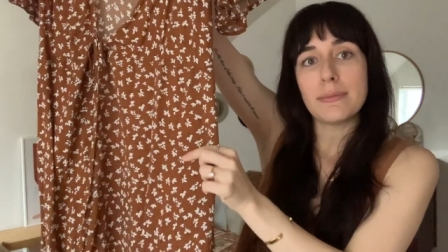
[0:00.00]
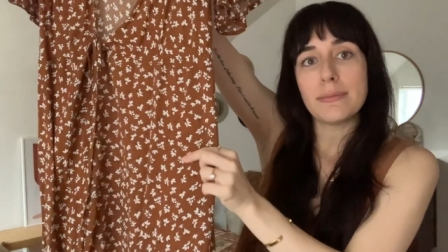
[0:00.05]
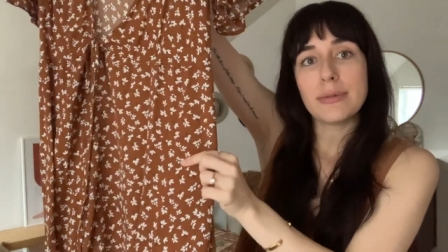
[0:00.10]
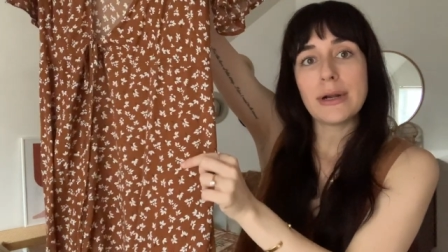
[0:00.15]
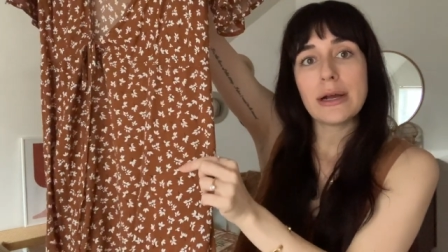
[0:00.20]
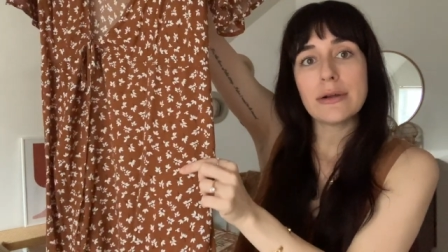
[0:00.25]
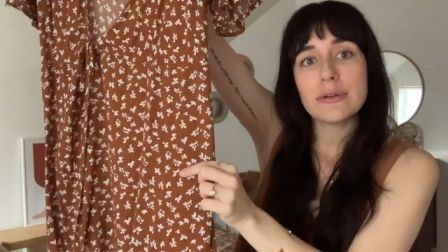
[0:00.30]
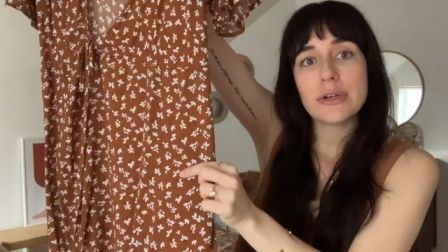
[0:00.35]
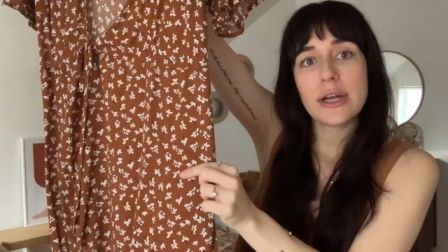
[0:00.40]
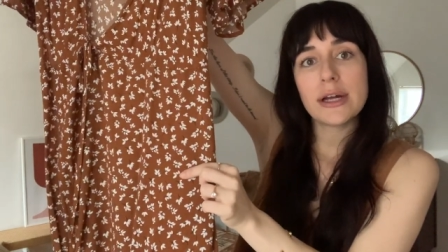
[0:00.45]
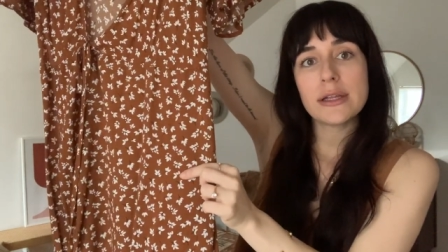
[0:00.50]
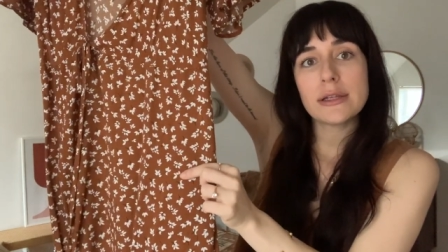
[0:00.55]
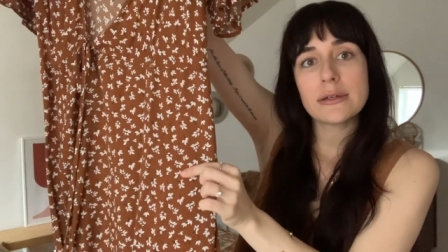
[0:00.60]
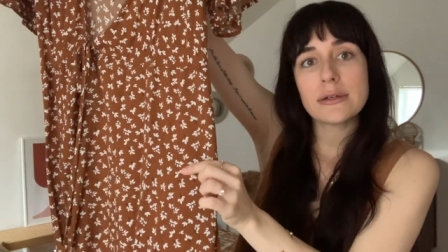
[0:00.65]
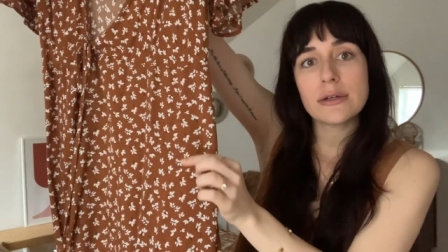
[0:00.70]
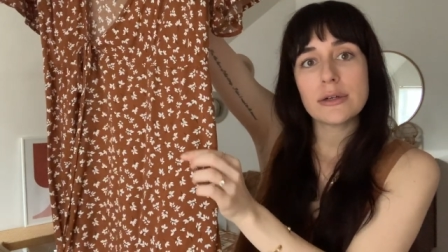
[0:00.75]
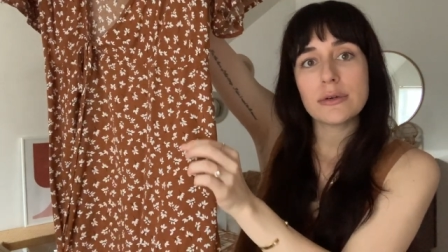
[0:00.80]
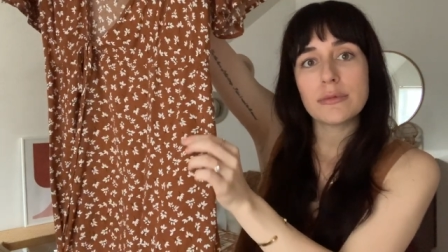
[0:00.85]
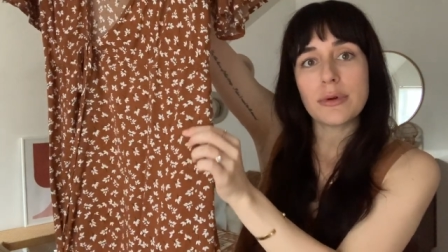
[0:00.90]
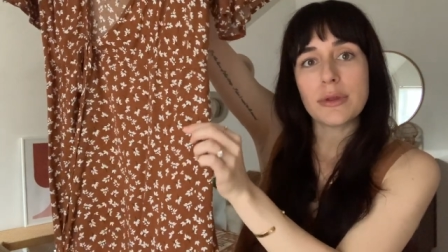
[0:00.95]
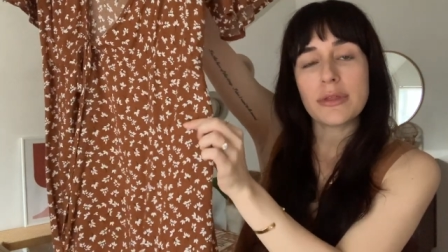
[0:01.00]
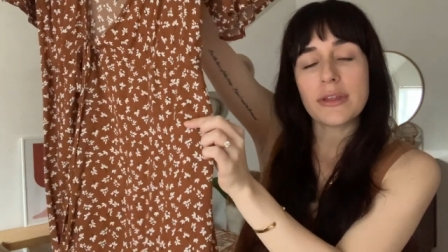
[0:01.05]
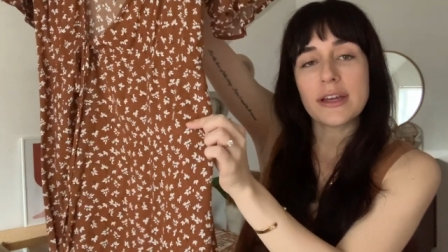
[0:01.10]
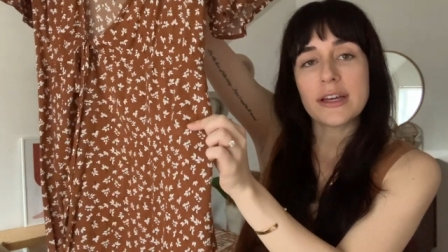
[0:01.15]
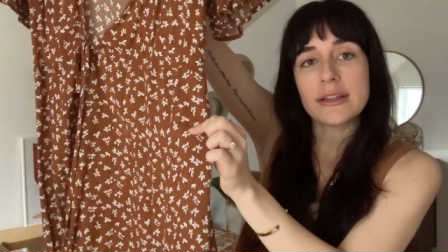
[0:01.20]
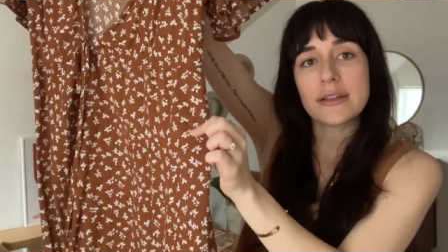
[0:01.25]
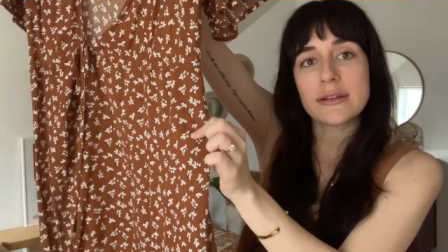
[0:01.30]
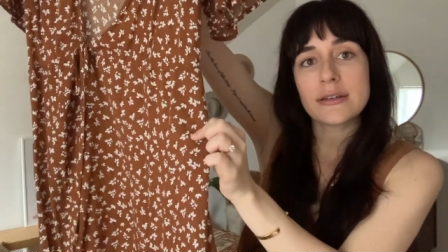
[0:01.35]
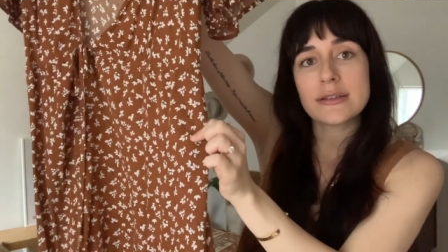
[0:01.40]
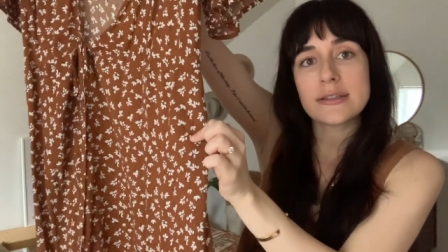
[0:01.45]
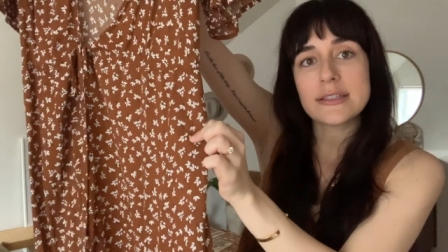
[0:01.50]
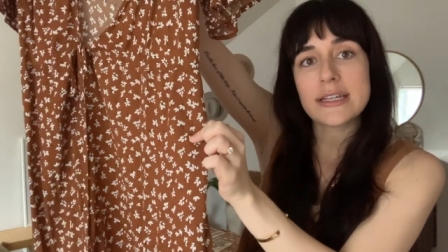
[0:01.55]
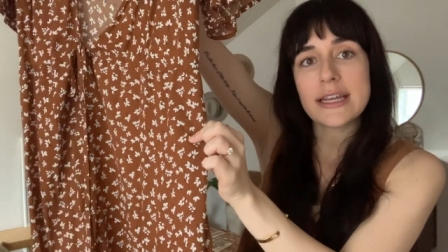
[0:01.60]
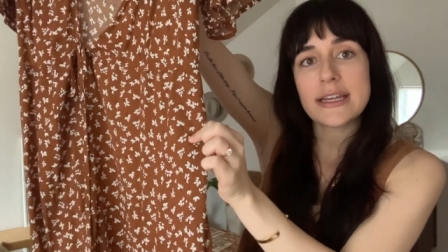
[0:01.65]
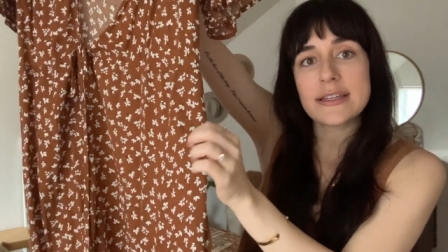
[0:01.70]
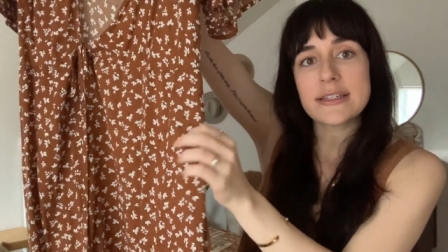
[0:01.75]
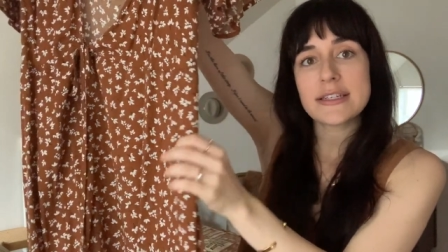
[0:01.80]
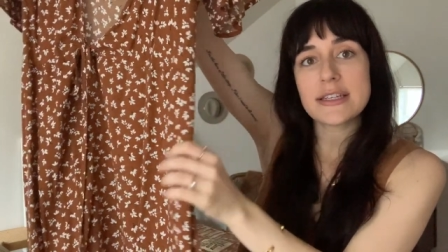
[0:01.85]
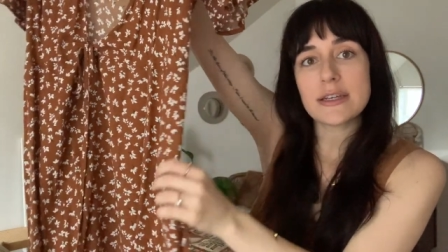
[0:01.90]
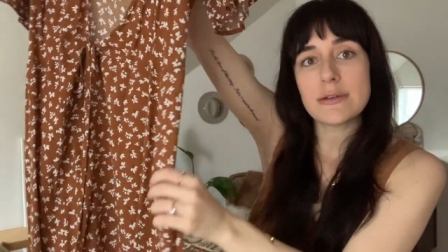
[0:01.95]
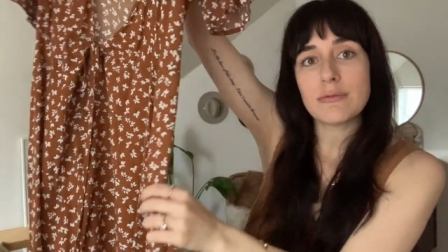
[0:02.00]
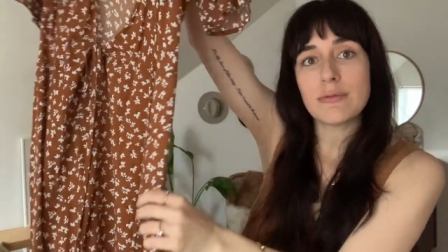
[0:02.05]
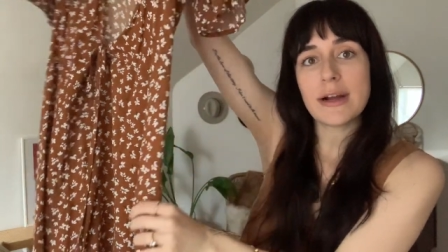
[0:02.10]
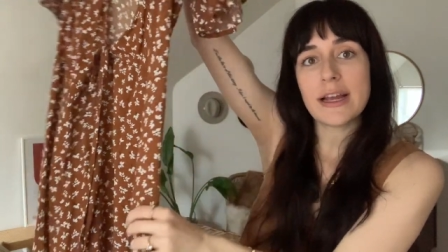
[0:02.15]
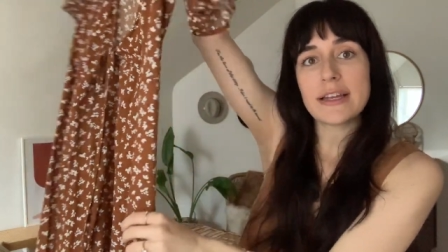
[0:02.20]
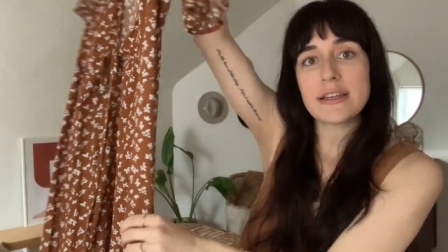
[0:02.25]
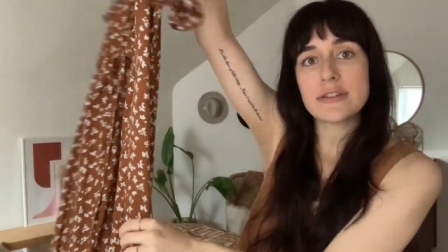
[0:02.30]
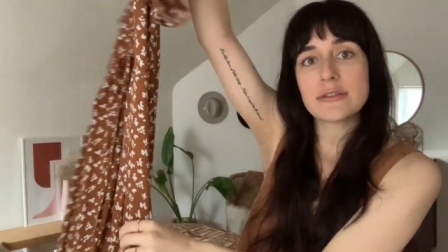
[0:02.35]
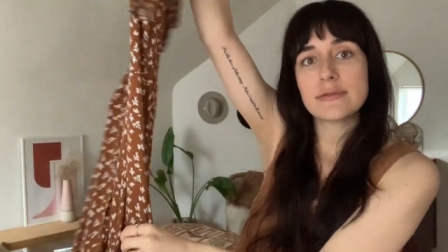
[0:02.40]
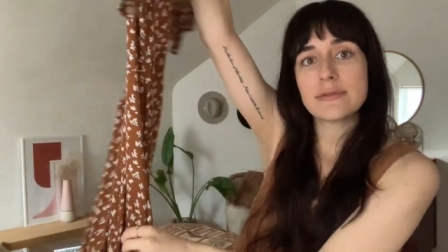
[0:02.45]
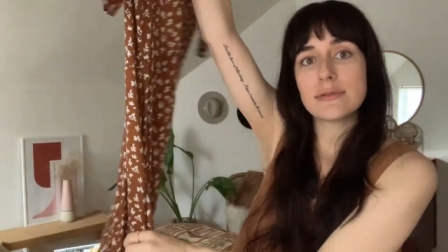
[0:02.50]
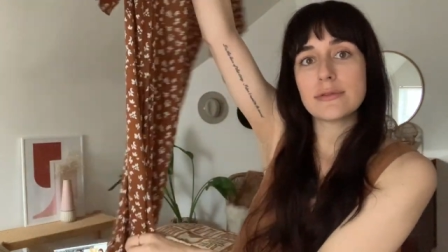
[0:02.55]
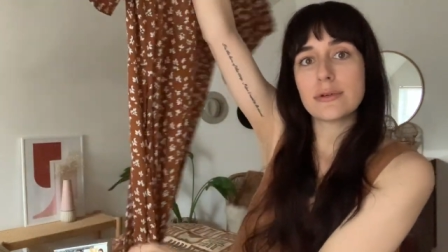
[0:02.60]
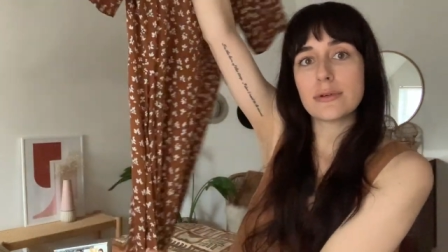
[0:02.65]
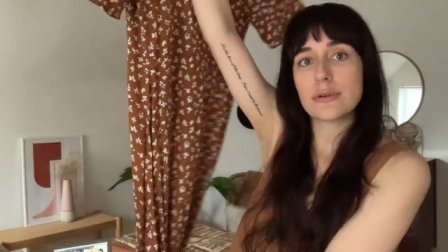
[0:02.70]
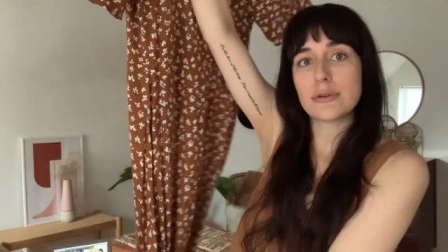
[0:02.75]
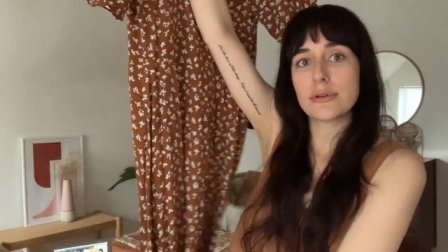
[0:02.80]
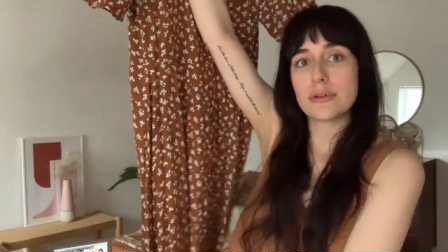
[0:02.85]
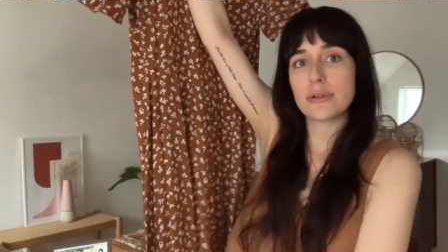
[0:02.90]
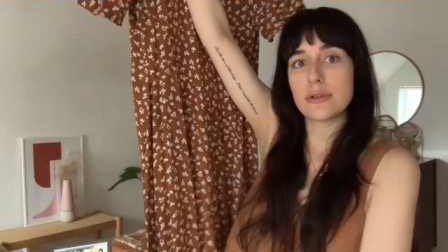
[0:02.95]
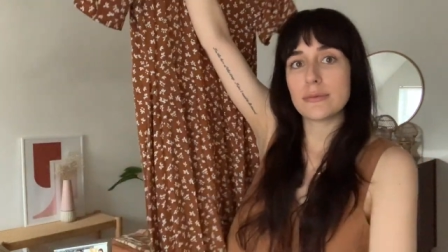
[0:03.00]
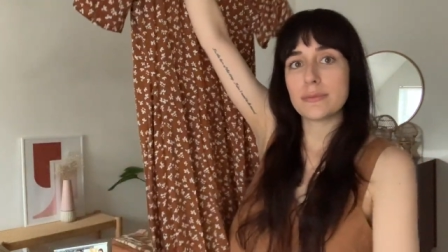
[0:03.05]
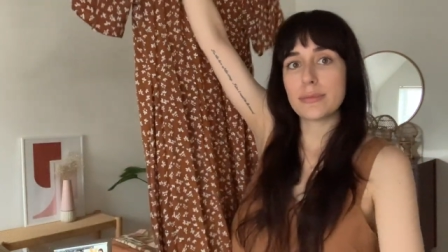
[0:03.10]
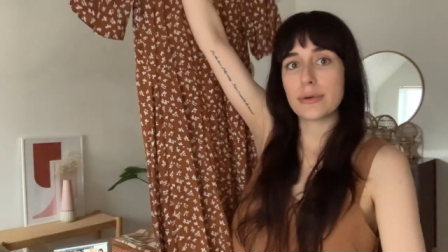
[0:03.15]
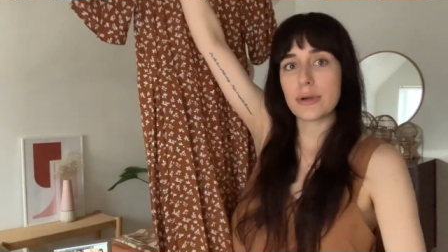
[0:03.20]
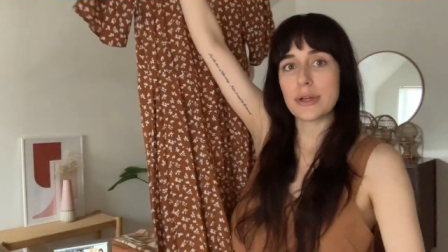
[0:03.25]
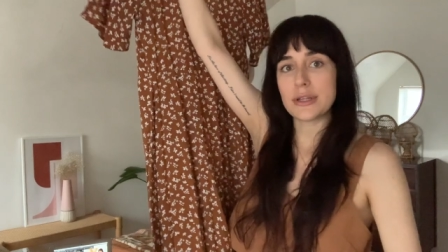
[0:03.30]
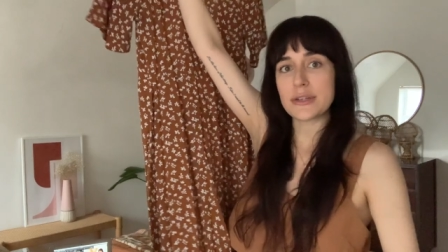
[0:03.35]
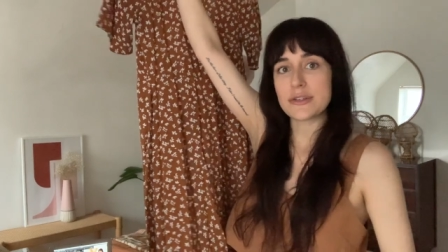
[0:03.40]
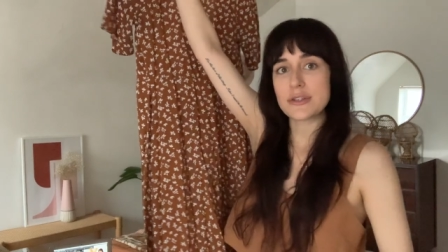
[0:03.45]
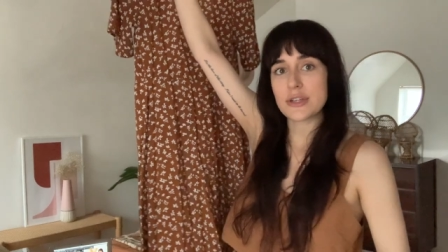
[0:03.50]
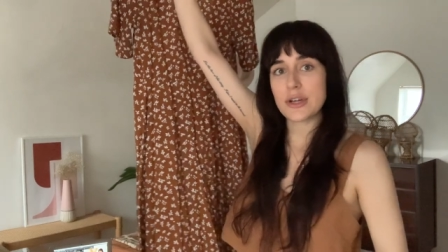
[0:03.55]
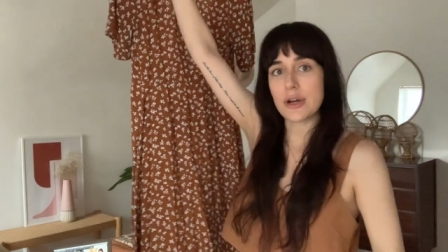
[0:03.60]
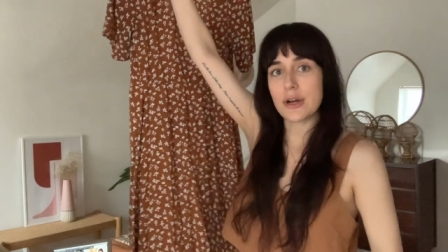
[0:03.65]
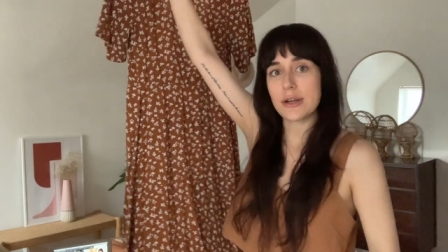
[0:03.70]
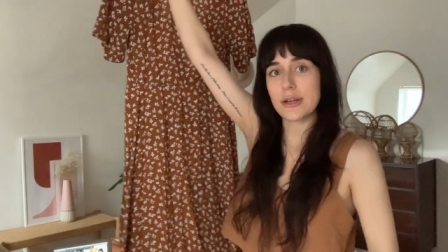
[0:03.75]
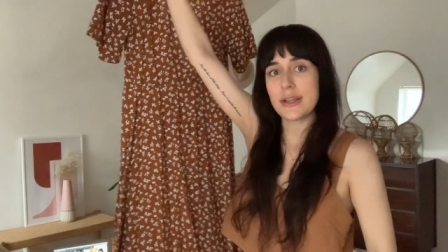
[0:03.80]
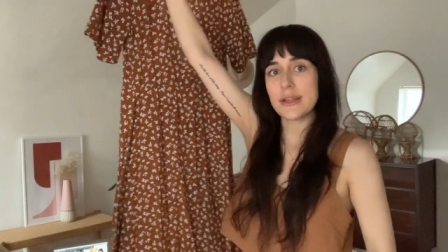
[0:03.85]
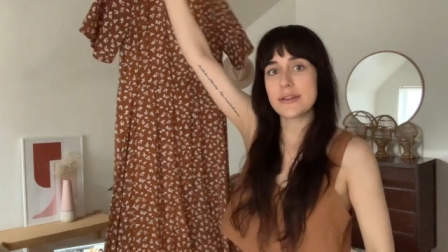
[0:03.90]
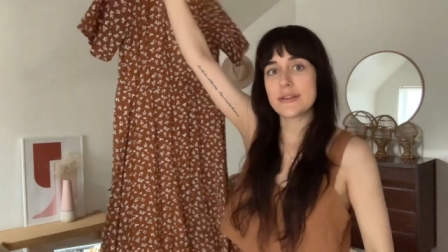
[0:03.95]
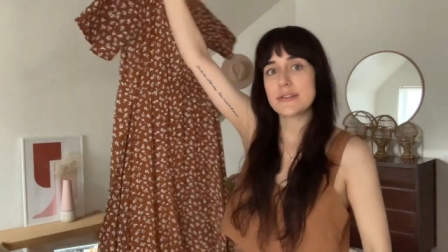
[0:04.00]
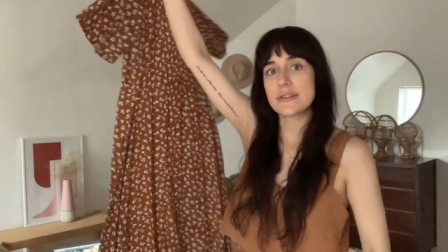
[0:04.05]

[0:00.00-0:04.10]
brown color with like a little dainty white floral print on it.